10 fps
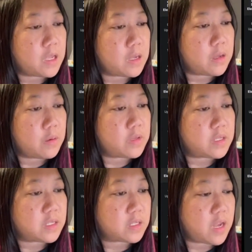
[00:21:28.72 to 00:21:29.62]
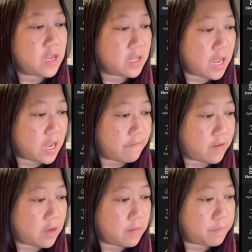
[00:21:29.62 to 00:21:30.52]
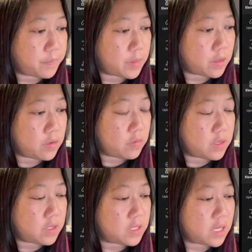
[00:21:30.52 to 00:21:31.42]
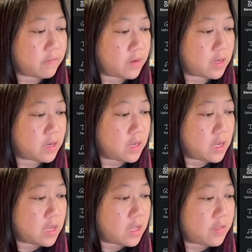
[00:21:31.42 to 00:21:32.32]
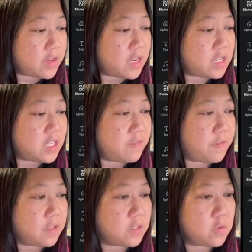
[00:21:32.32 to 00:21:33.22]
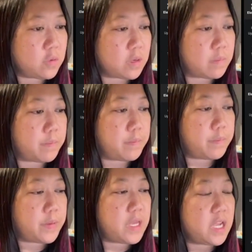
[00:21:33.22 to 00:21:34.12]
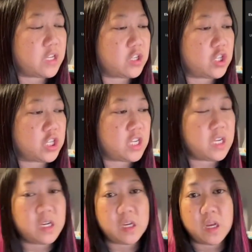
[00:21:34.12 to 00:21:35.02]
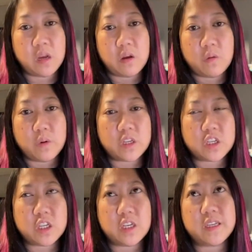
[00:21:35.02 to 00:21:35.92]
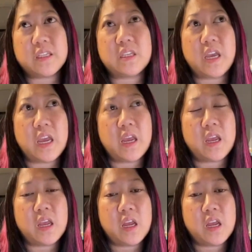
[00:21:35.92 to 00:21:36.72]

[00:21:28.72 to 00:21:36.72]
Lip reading: what is this? In Canva, you can save it. It defaults to a PNG, which is a